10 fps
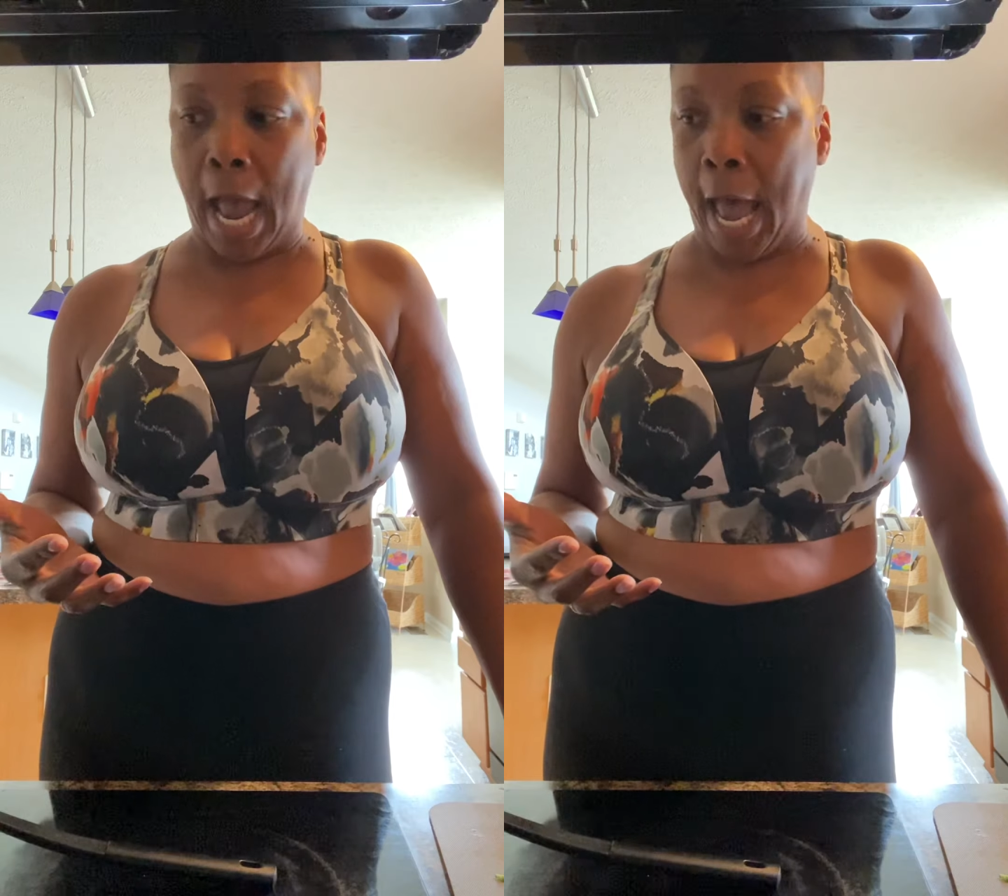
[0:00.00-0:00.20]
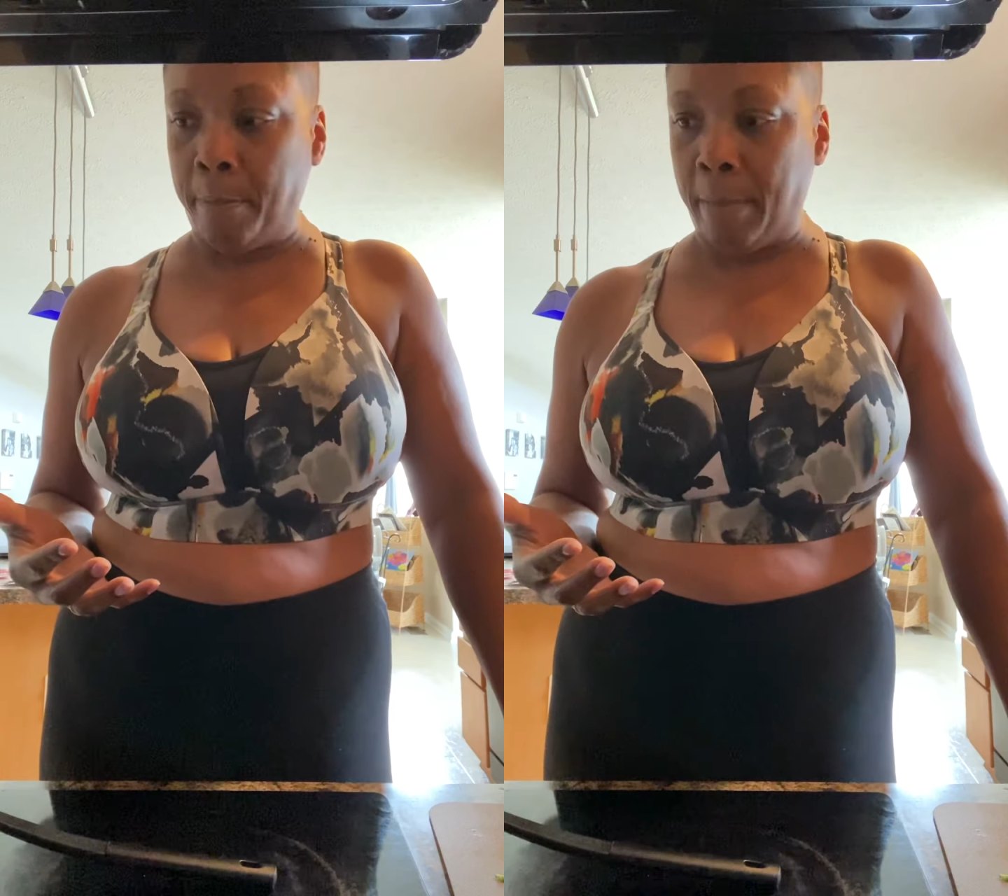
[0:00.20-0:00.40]

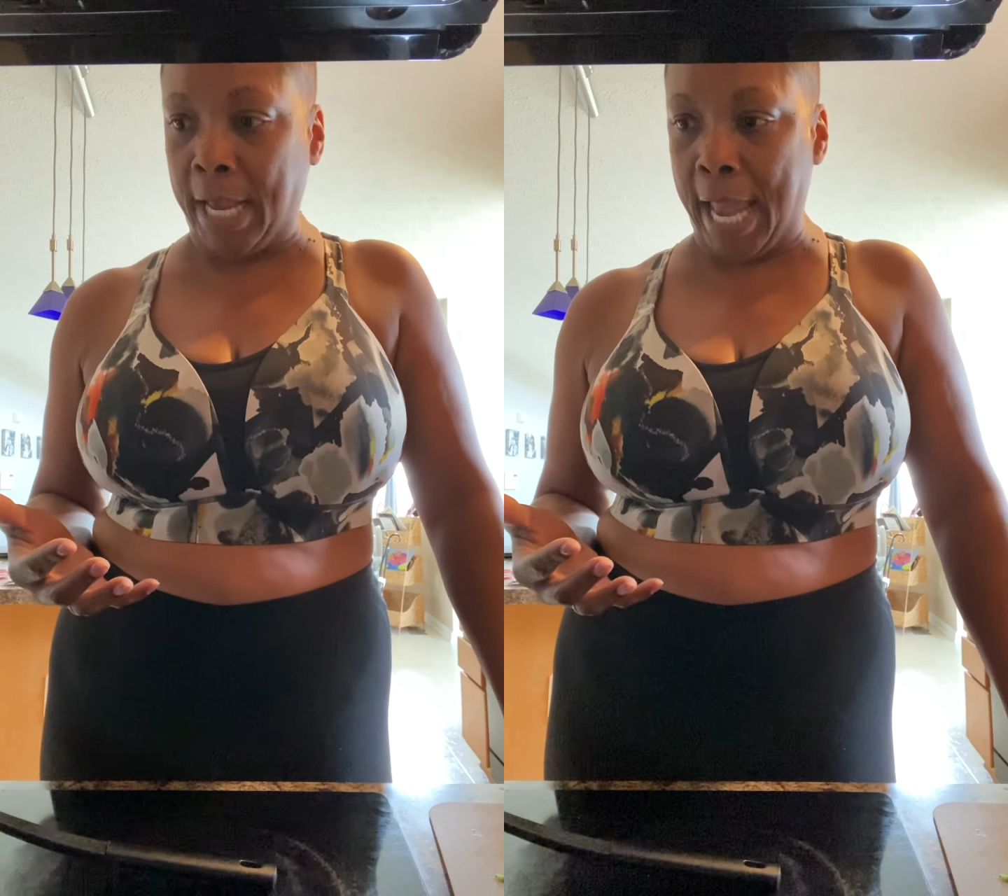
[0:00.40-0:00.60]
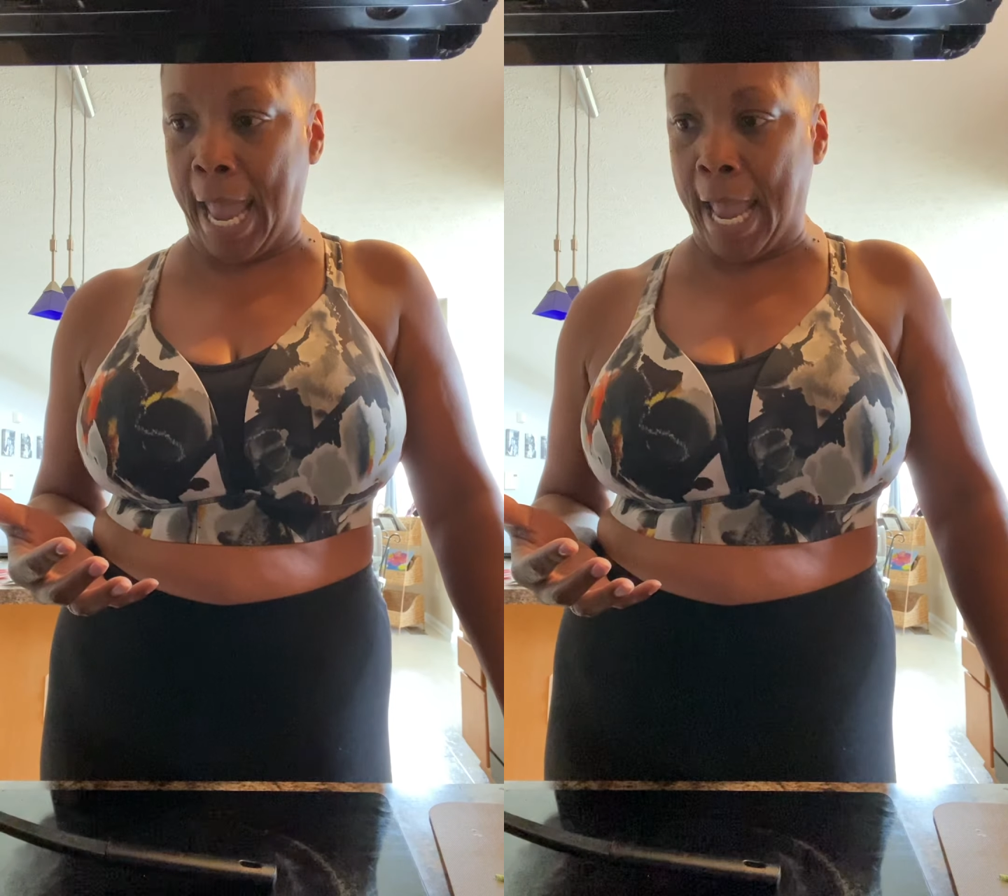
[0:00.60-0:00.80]
I
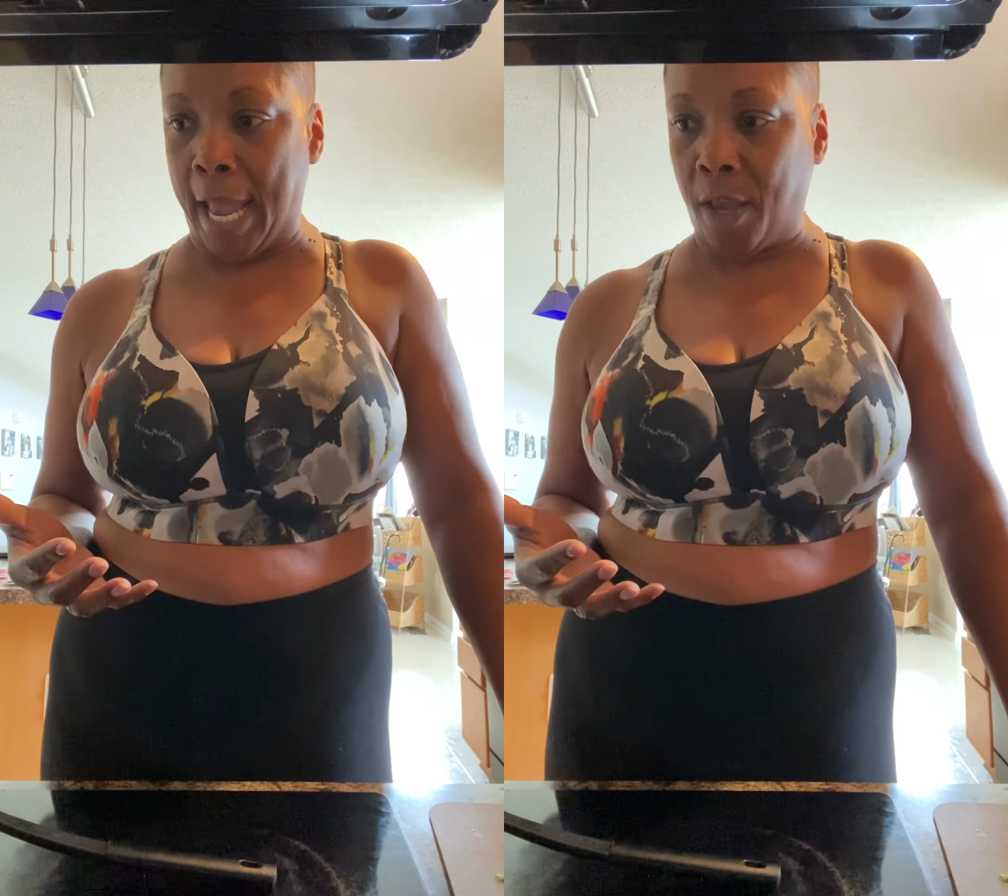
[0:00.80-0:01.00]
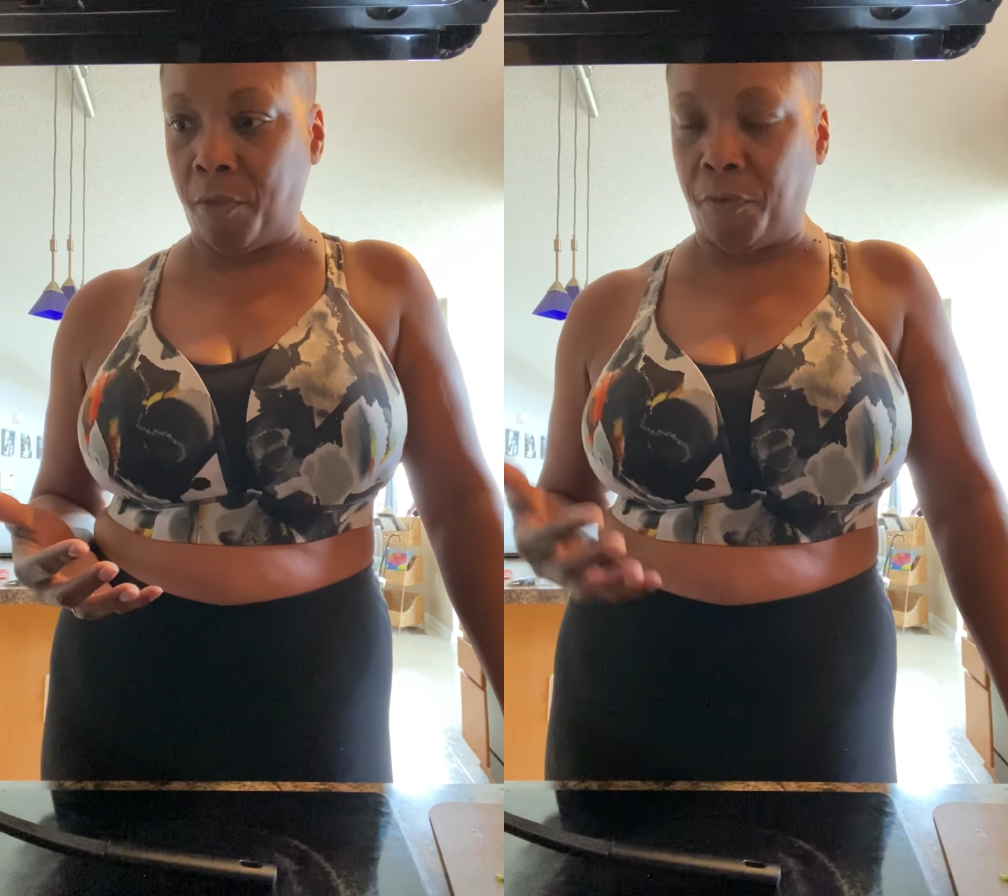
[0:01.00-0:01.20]
may
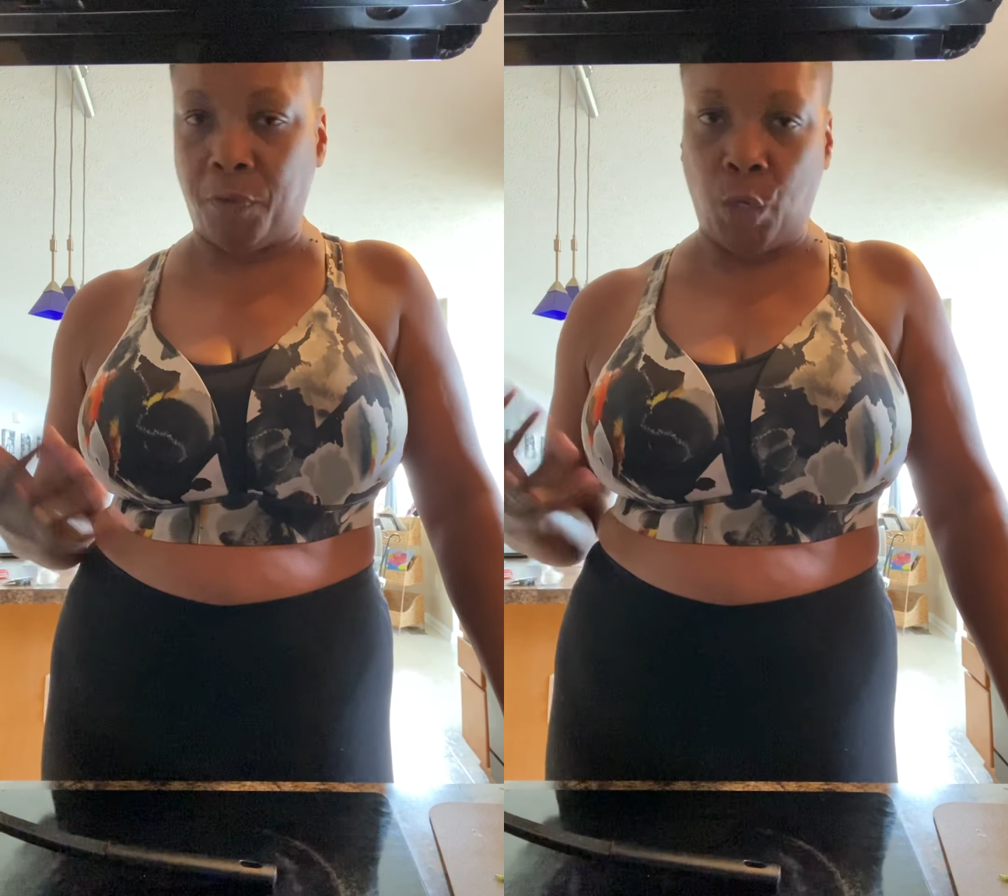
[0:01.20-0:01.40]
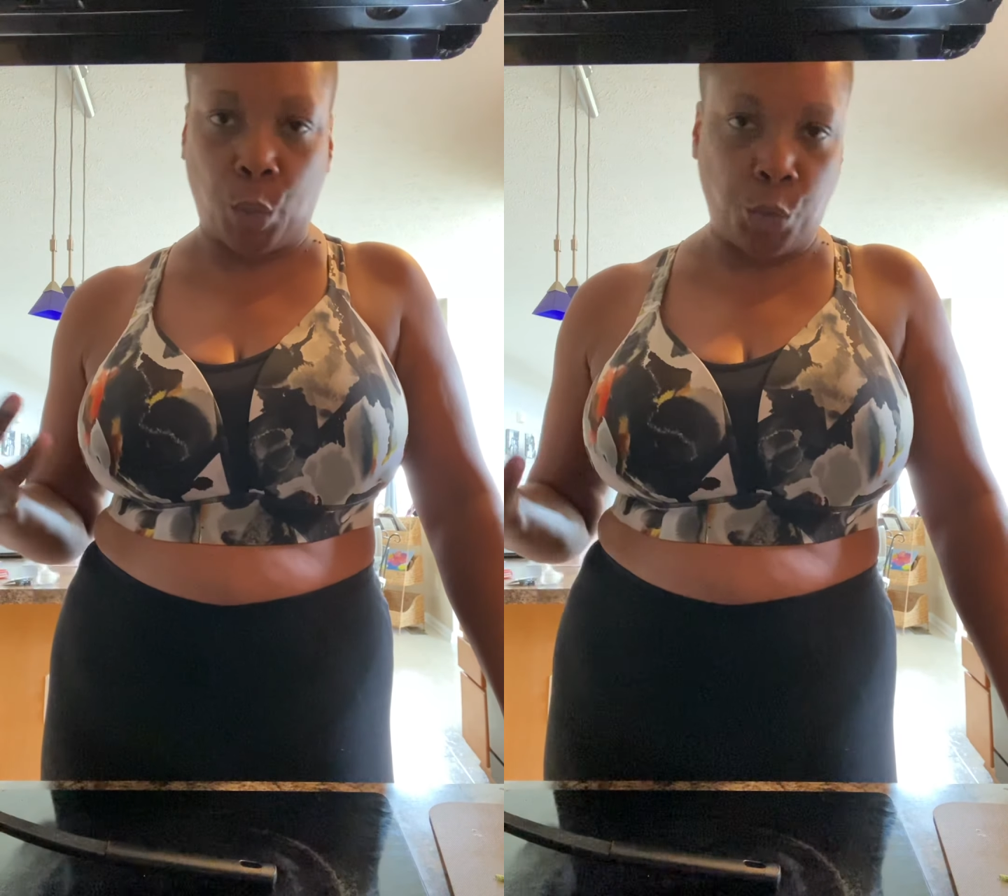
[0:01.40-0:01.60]
have, you know,